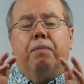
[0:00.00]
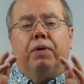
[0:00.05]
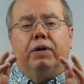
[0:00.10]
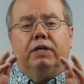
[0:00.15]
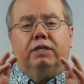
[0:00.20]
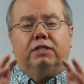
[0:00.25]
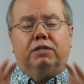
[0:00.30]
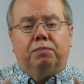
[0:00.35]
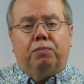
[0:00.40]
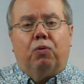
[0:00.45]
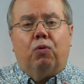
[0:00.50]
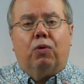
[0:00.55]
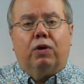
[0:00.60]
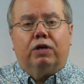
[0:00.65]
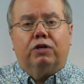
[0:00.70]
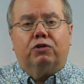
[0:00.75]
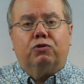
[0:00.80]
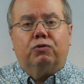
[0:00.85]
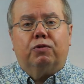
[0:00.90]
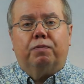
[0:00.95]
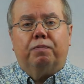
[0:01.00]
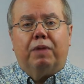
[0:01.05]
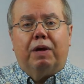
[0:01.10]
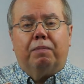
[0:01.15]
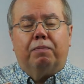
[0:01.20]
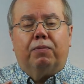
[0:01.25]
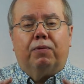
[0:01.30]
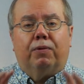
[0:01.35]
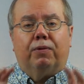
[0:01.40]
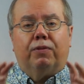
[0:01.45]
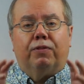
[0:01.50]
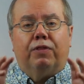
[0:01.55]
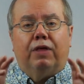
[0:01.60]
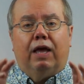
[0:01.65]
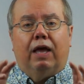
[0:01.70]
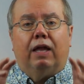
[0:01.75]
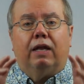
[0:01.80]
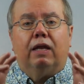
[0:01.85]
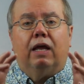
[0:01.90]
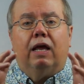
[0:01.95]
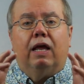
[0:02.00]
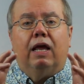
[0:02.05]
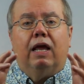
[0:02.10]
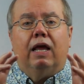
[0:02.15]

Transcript: But it's important to remember that